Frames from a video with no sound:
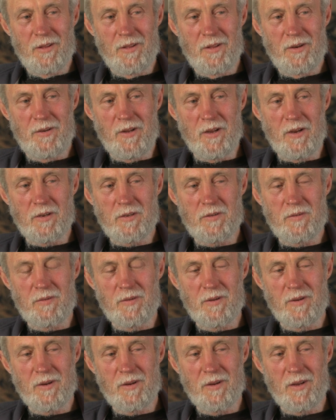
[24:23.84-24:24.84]
the diggers,
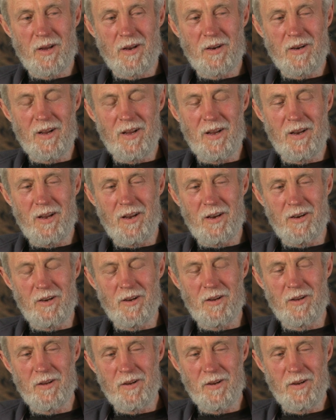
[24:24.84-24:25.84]

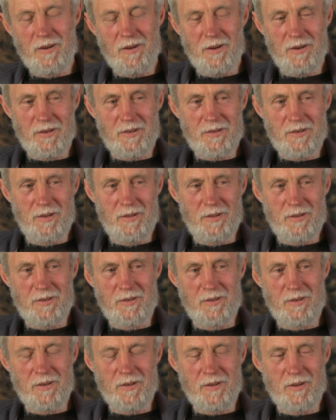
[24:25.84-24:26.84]
and you've got to see
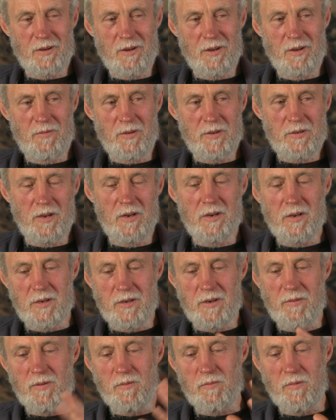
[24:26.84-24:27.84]
this if you see it
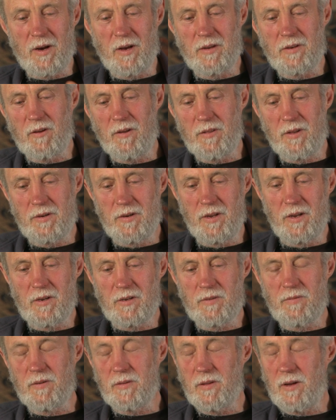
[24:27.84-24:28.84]
in different ways. Like the
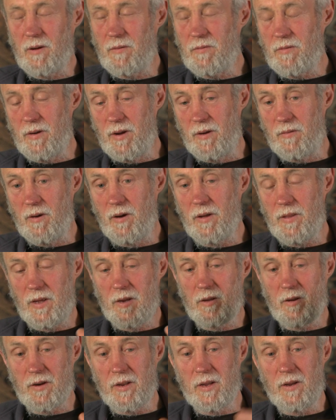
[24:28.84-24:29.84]
diggers thought they were free, right?
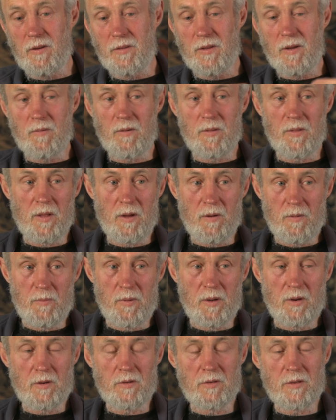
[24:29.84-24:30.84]
They got here and they were
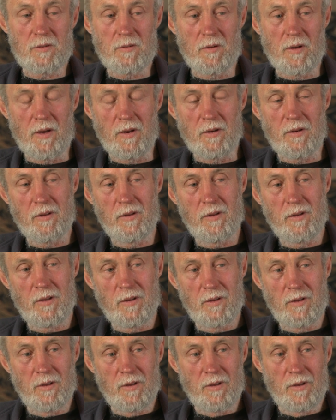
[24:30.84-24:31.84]
being constrained.
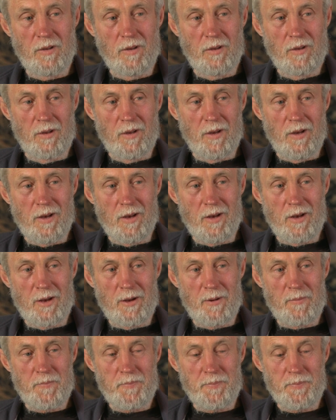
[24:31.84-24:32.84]

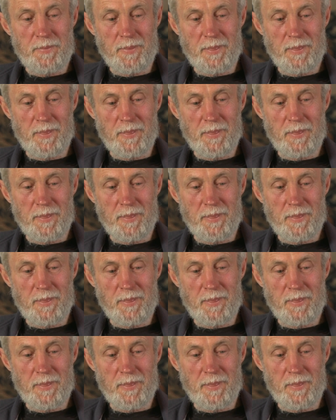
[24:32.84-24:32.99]
And